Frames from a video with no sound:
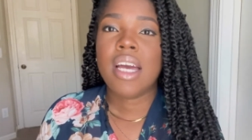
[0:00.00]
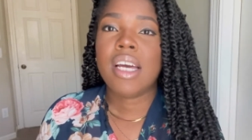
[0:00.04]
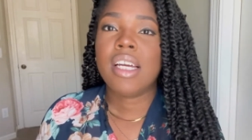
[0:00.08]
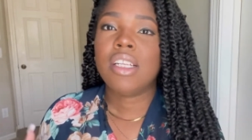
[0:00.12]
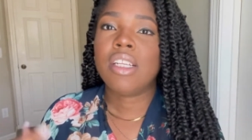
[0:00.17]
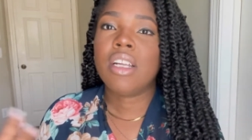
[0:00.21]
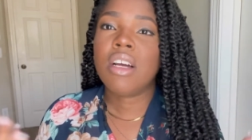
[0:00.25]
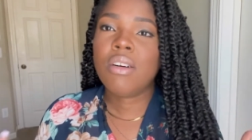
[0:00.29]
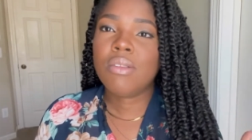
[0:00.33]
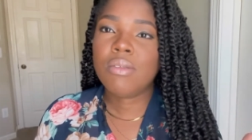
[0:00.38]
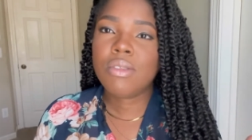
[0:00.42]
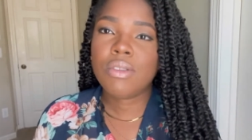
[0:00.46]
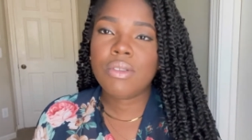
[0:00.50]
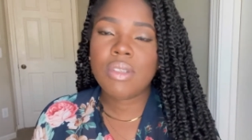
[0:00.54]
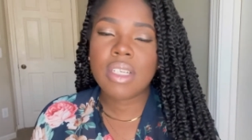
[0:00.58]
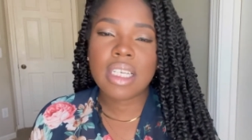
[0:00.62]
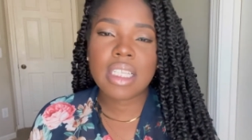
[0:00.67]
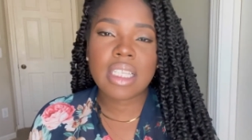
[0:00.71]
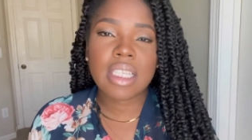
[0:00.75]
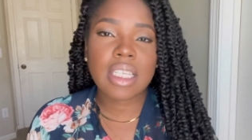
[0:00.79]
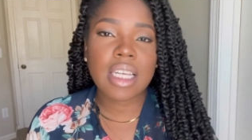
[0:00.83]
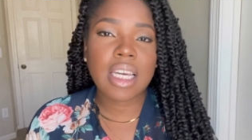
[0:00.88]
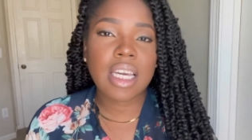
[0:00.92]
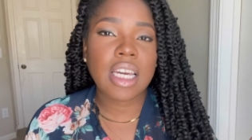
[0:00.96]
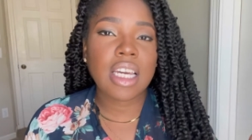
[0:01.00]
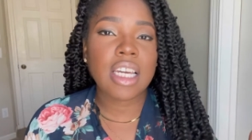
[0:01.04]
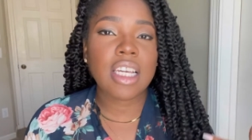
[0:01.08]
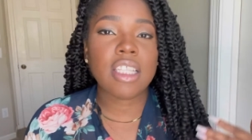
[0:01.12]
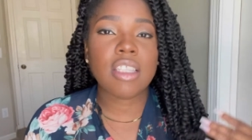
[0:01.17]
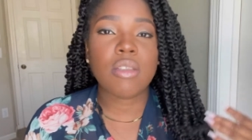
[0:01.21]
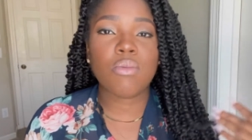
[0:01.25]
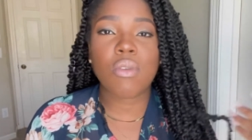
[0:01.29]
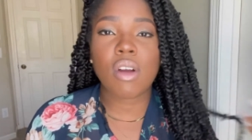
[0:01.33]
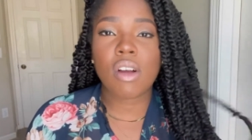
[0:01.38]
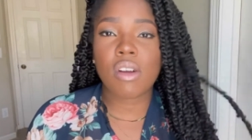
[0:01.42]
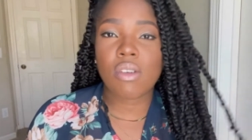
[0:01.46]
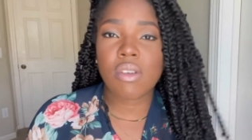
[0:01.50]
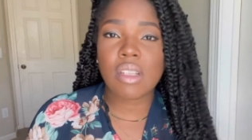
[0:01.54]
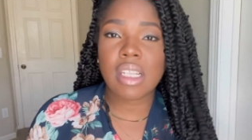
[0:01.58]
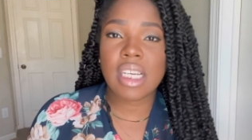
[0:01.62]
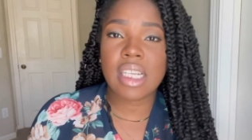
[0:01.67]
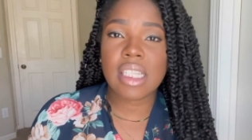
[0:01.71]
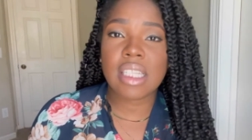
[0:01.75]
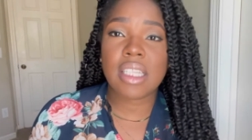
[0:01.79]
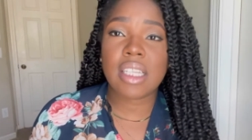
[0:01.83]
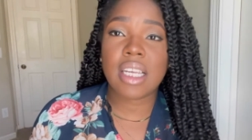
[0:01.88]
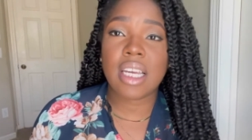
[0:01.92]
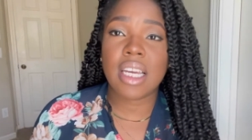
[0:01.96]
don't do these things, work on
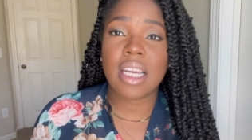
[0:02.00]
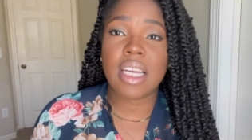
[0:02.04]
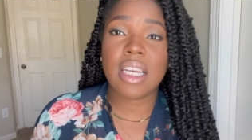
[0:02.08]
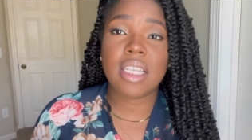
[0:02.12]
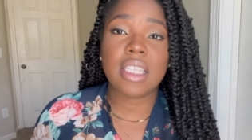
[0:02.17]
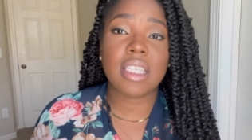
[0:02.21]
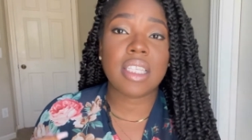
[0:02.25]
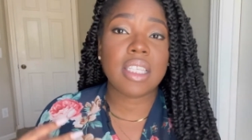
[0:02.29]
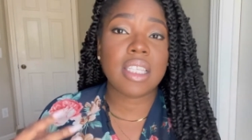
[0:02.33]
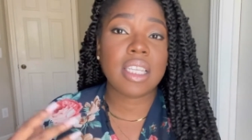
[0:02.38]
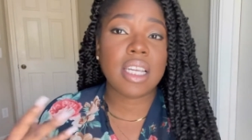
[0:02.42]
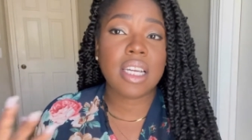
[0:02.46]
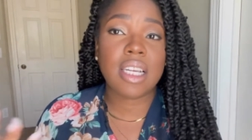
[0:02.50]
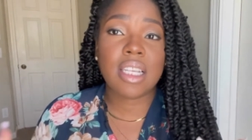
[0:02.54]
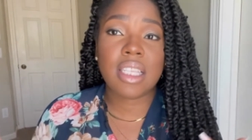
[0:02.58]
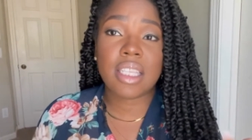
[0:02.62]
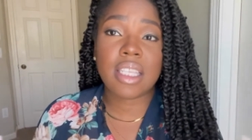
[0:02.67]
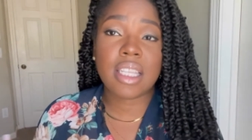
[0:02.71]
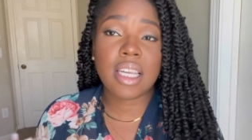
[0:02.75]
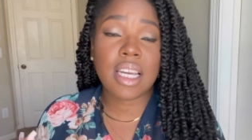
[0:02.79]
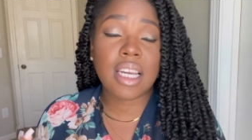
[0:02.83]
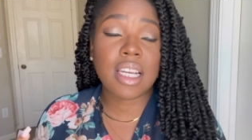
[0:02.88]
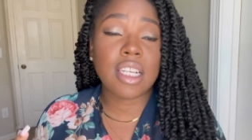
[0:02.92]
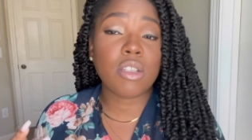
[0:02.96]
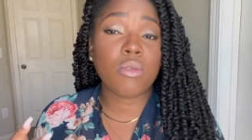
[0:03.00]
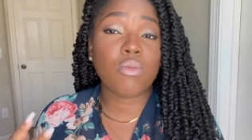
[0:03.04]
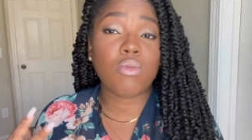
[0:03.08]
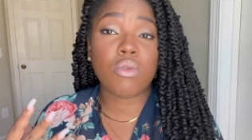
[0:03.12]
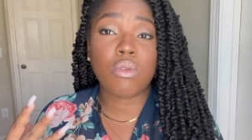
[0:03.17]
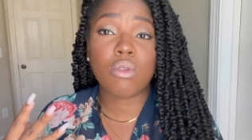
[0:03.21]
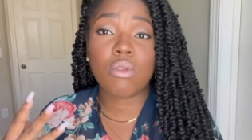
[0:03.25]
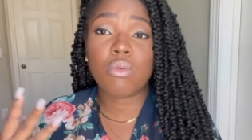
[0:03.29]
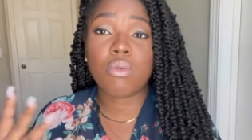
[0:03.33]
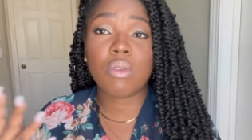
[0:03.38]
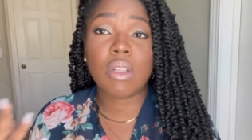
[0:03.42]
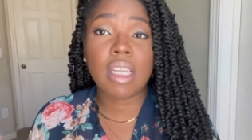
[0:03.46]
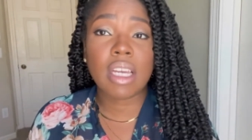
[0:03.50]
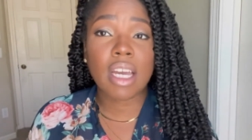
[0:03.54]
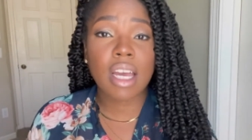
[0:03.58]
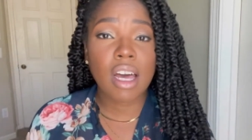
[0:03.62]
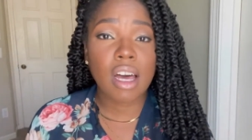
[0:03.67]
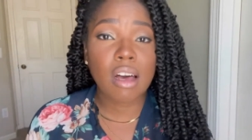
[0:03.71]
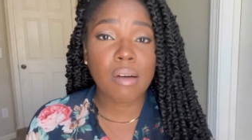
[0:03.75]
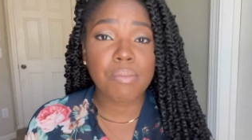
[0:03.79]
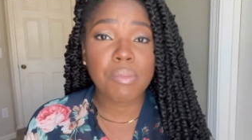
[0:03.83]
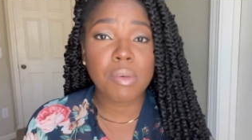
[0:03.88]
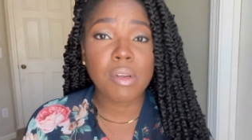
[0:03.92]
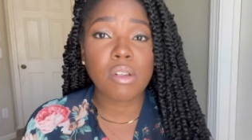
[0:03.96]
these things. These things will really
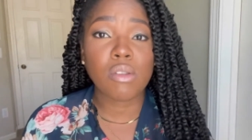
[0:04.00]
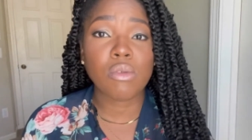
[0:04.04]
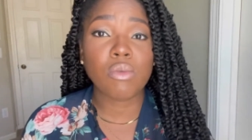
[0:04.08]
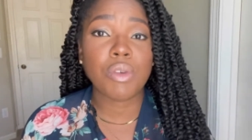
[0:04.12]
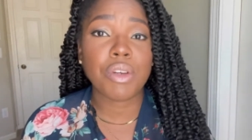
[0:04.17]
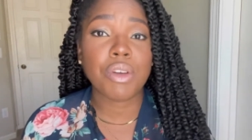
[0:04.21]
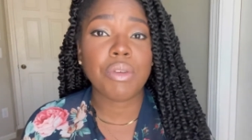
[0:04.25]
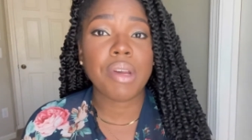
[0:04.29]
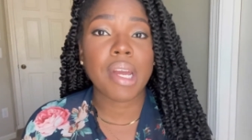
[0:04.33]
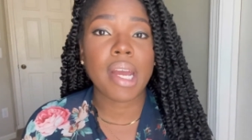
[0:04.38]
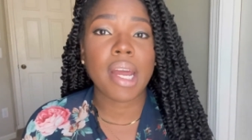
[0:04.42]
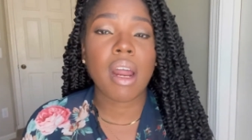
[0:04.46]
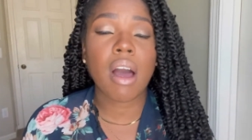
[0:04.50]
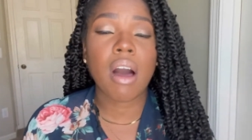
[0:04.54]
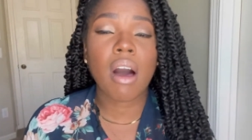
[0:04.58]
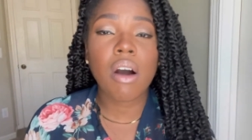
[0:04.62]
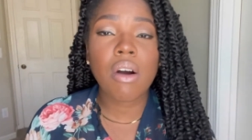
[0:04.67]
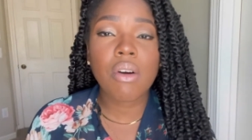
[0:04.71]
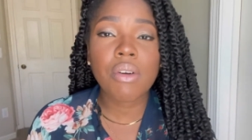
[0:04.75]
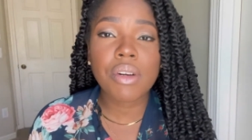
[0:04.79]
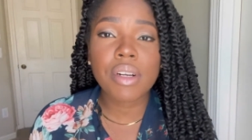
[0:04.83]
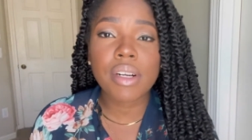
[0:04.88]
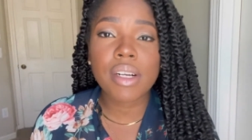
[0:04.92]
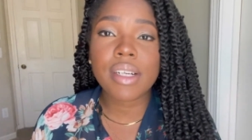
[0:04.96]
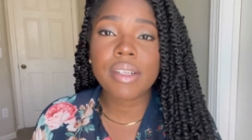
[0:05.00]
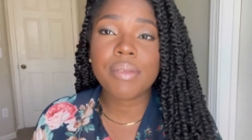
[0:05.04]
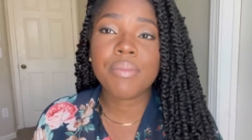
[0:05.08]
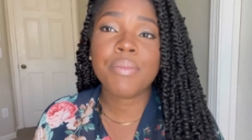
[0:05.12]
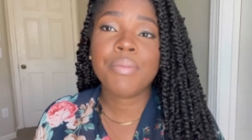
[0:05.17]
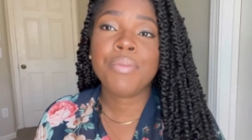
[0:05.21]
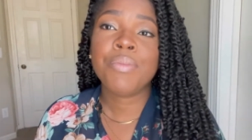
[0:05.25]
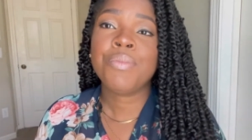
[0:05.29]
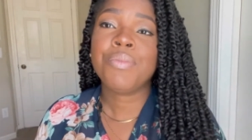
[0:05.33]
help you when you get older.